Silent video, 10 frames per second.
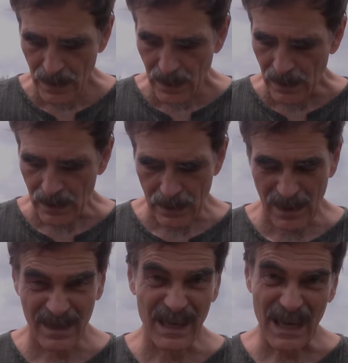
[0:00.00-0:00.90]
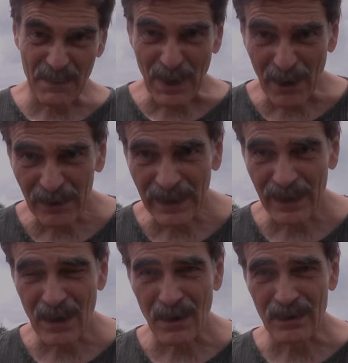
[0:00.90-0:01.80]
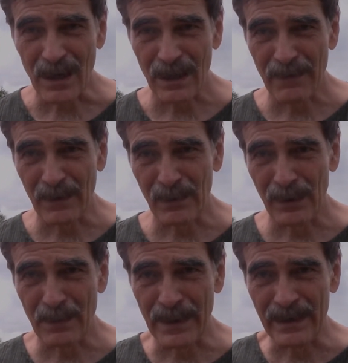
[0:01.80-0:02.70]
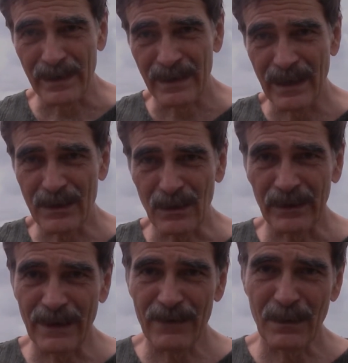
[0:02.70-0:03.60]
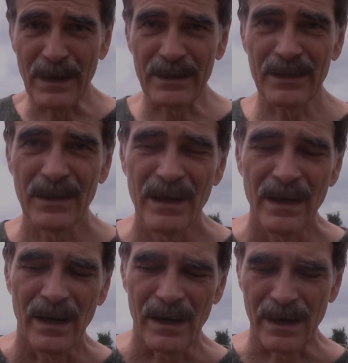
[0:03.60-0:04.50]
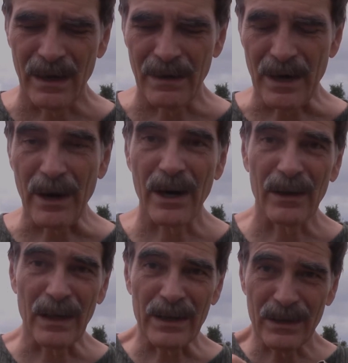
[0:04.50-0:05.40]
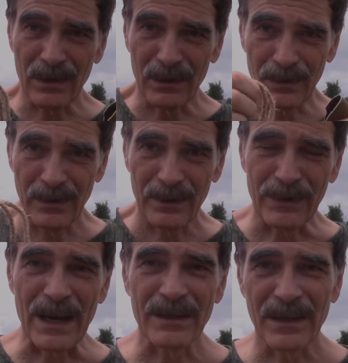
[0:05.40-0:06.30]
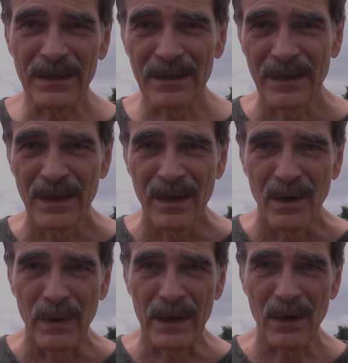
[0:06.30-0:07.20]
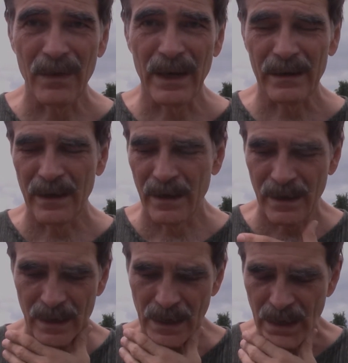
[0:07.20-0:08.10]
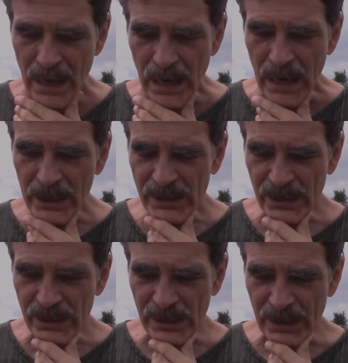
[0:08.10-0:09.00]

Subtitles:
Apparently it goes all over the world, but these don't leave too much archaeological traces. We know that ancient